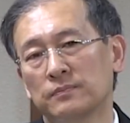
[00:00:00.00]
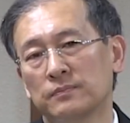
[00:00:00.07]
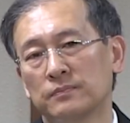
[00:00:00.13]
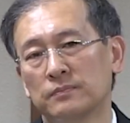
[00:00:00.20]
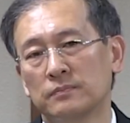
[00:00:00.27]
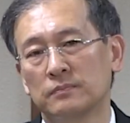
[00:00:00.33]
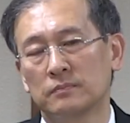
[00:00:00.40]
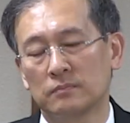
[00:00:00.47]
to
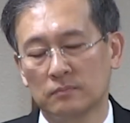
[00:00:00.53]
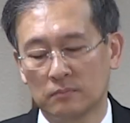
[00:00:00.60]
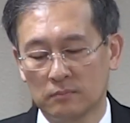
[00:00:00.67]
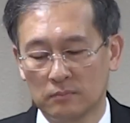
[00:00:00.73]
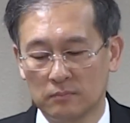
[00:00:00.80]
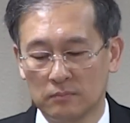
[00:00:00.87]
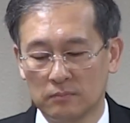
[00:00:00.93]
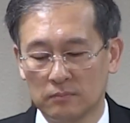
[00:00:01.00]
build
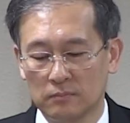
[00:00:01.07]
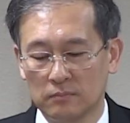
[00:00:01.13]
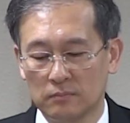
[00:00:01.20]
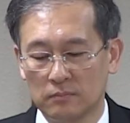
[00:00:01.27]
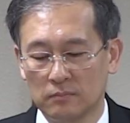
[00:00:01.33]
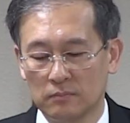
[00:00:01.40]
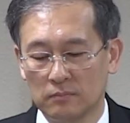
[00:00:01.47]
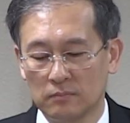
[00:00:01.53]
God's
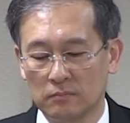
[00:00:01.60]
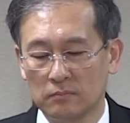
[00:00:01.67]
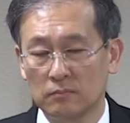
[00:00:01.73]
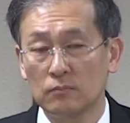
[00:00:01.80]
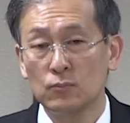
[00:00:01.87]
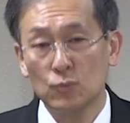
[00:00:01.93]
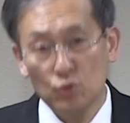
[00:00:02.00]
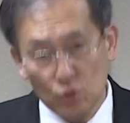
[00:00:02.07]

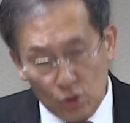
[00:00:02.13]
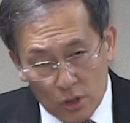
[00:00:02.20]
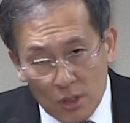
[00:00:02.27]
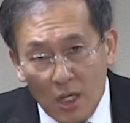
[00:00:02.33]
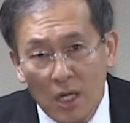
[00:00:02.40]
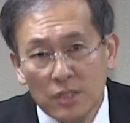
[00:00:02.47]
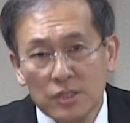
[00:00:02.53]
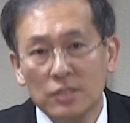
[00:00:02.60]
tabernacle
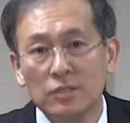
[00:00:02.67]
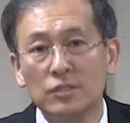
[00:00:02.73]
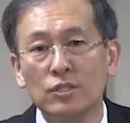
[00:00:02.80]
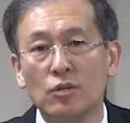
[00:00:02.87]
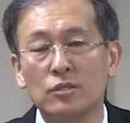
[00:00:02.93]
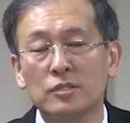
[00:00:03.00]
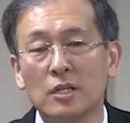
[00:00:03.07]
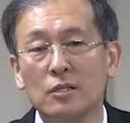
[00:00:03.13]

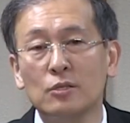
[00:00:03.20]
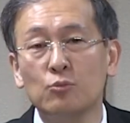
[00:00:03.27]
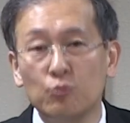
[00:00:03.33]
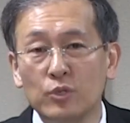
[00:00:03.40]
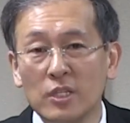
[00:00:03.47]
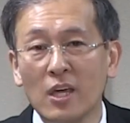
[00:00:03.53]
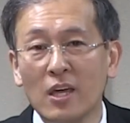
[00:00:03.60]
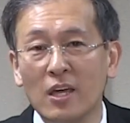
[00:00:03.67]
in the
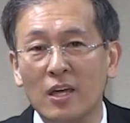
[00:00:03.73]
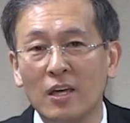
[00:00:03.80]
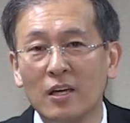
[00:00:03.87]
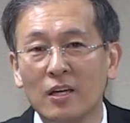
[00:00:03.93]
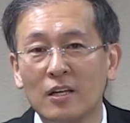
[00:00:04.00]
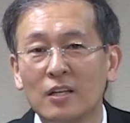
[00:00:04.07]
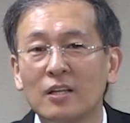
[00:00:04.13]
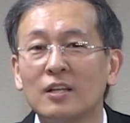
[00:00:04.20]

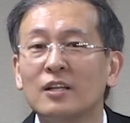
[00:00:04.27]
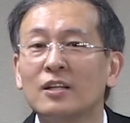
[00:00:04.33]
wilderness.